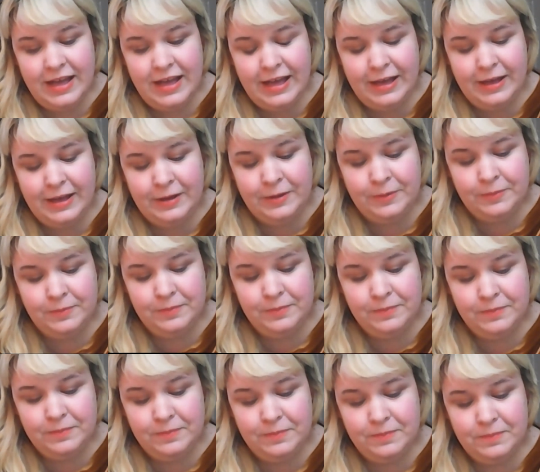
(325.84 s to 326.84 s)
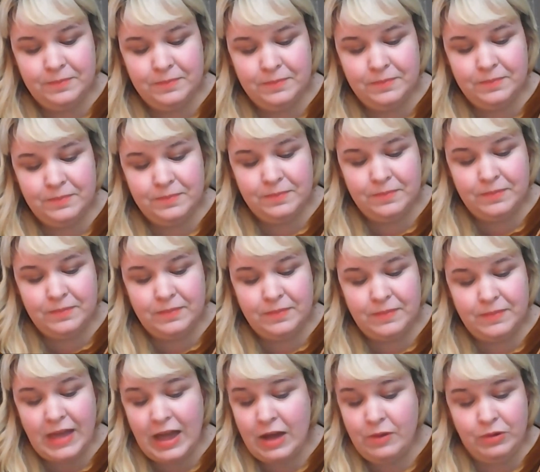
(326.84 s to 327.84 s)

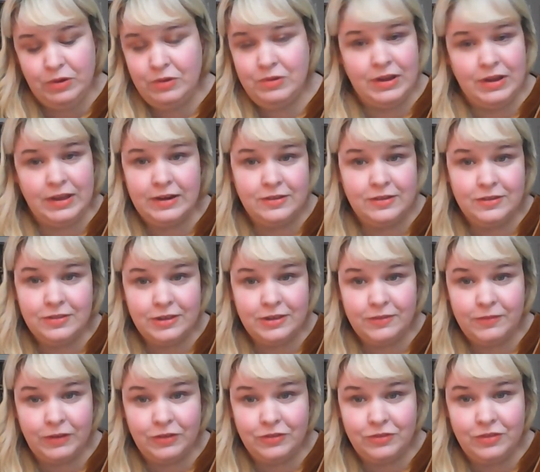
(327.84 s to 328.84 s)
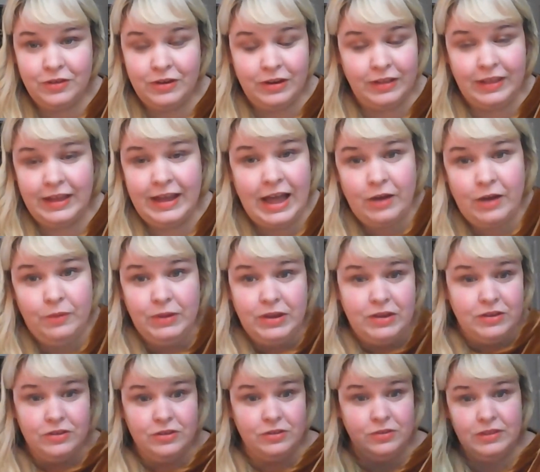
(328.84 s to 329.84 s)
how we were going to do this, for like how we
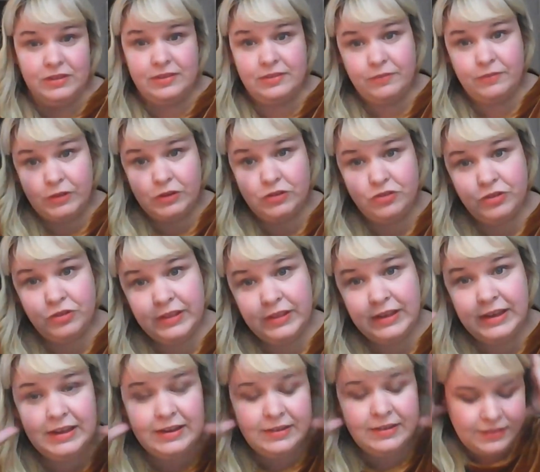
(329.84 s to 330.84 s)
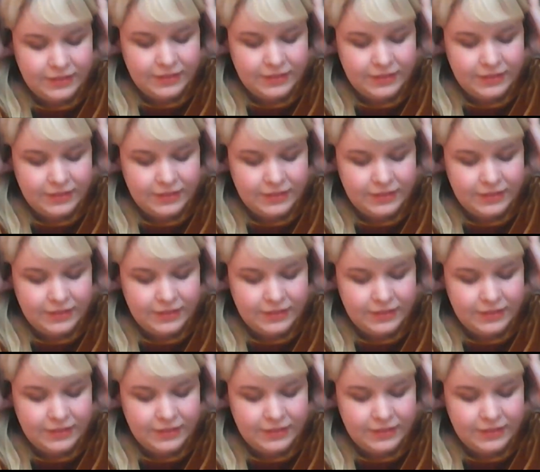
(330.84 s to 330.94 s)
could do this virtually and